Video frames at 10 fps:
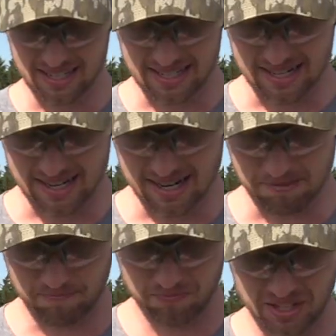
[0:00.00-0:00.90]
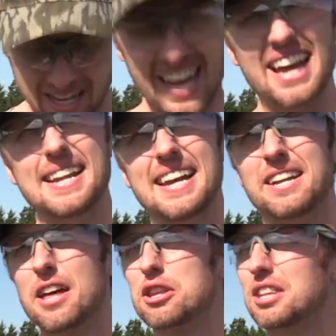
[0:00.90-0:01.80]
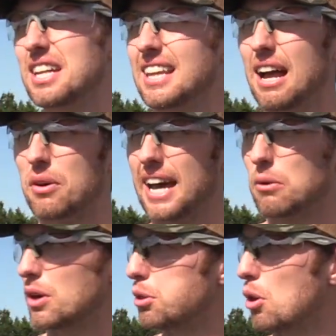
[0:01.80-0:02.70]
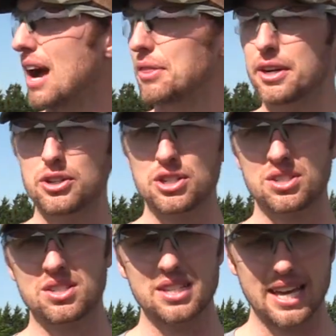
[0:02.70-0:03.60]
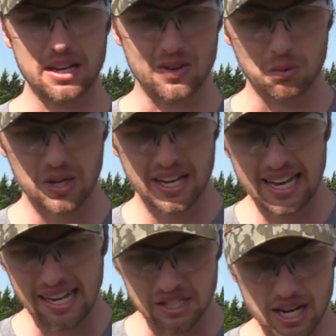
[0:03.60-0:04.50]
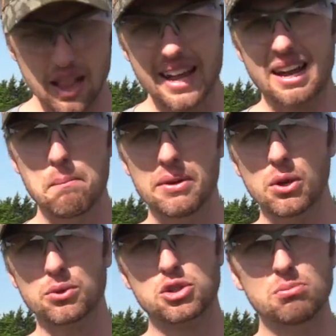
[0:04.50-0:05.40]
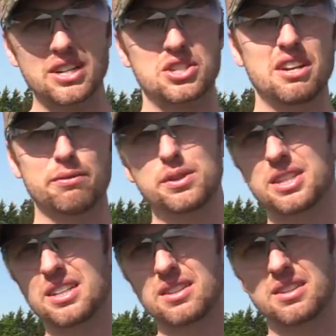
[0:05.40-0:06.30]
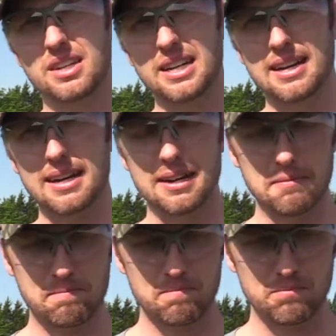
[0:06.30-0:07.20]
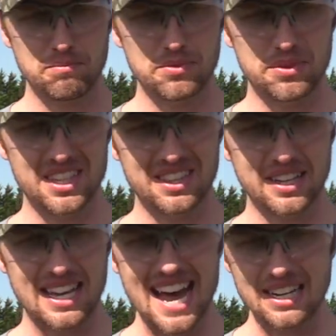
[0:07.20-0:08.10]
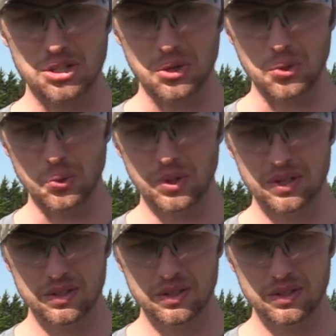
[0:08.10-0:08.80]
And another thing that I kind of want to throw out there just to say, you know, it's not like I'm built too much different than the guys who